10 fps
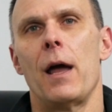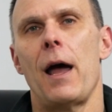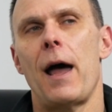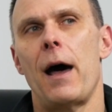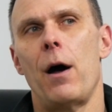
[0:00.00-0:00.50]

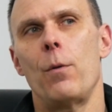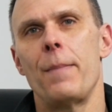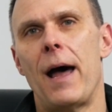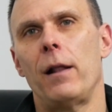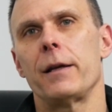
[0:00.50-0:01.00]
how
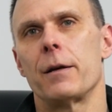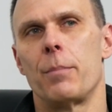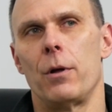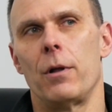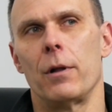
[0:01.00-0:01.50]

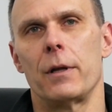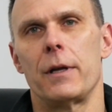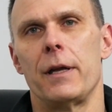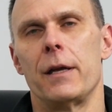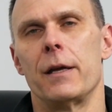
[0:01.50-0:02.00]
malleable
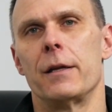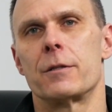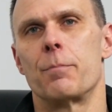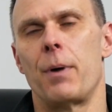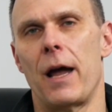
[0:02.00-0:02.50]

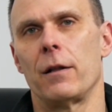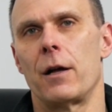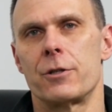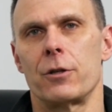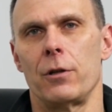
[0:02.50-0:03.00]
is
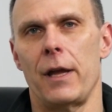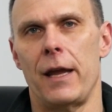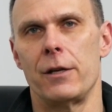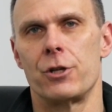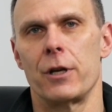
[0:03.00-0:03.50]
biological
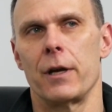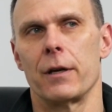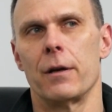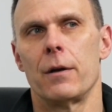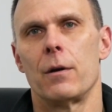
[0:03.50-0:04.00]

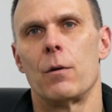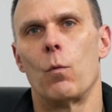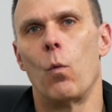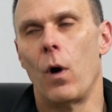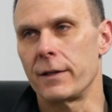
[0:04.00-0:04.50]
aging
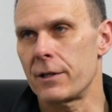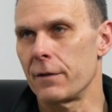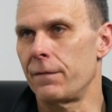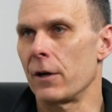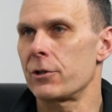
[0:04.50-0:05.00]
once
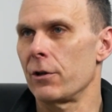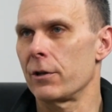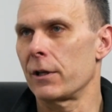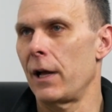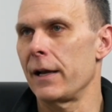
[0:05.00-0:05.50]
the functional
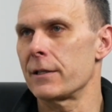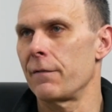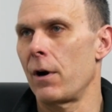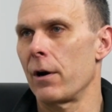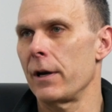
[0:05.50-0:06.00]
declines
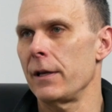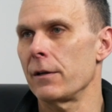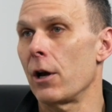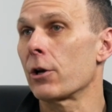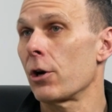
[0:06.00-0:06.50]
have
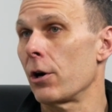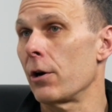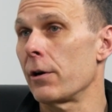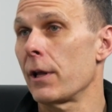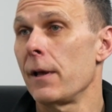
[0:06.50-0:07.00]
already
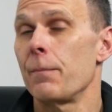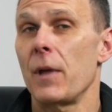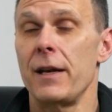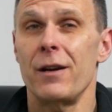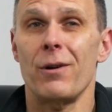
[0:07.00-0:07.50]
occurred?
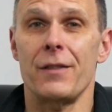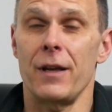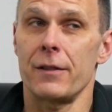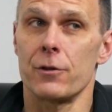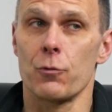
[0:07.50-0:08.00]
And here I
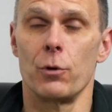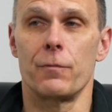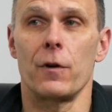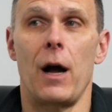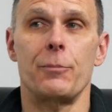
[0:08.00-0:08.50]
think there's room
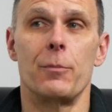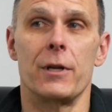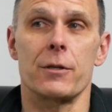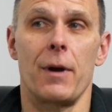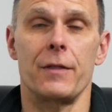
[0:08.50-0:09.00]
for
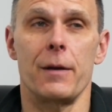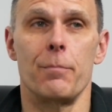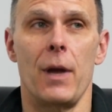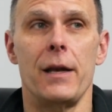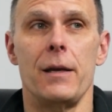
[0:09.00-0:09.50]
optimism. I think
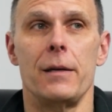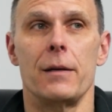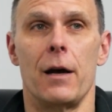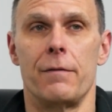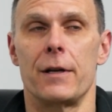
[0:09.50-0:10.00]

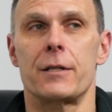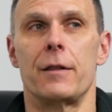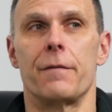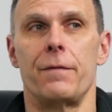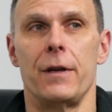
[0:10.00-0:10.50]
many of us
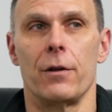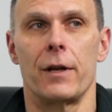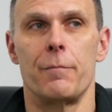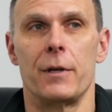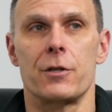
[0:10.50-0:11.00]
in the field
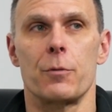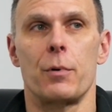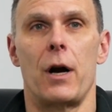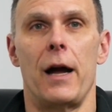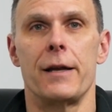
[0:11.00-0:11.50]
have been
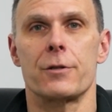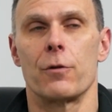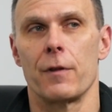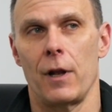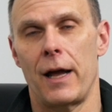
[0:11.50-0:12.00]
surprised
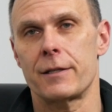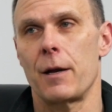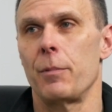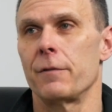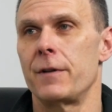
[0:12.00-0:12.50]
over the last
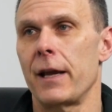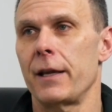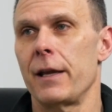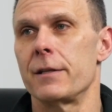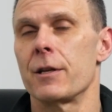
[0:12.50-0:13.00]
couple of
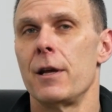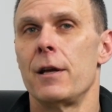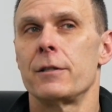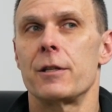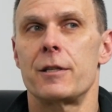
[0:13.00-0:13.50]
decades
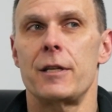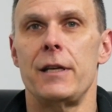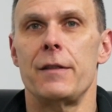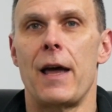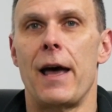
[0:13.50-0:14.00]
to
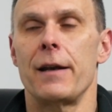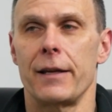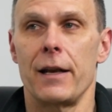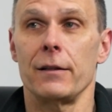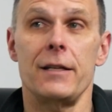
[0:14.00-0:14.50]
see that,
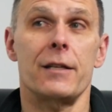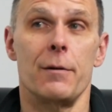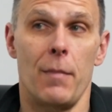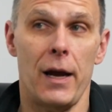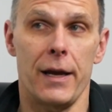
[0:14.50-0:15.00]
again, at least
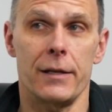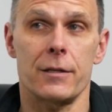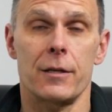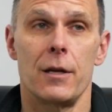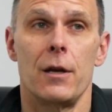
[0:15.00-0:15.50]
in
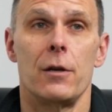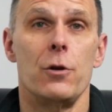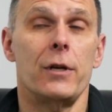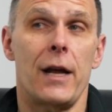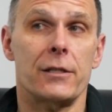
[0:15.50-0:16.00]
mice,
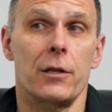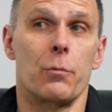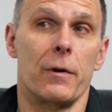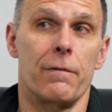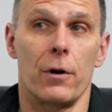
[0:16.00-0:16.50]
you can actually
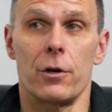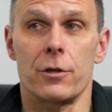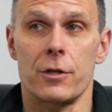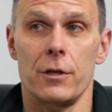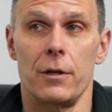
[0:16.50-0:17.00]

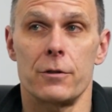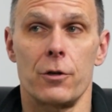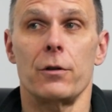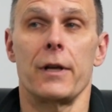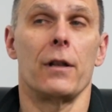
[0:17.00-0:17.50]
reverse
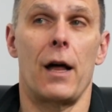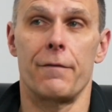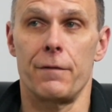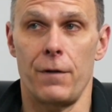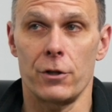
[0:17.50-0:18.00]
certainly a lot
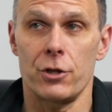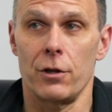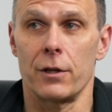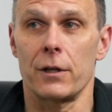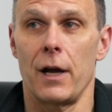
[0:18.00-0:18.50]
of the
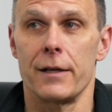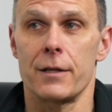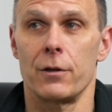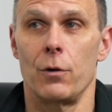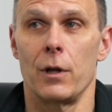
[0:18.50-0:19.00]
functional declines
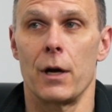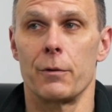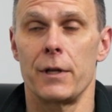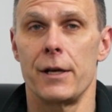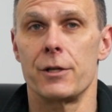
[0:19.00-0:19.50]
that go along
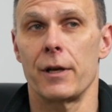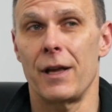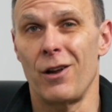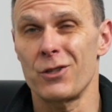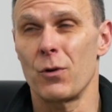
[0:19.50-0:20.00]
with aging,
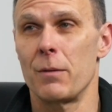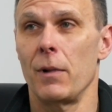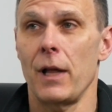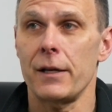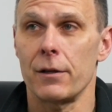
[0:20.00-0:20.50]
and also at a
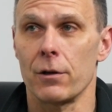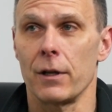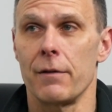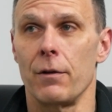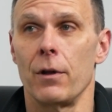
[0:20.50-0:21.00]
molecular
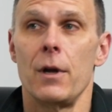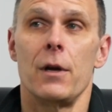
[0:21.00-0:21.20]
level,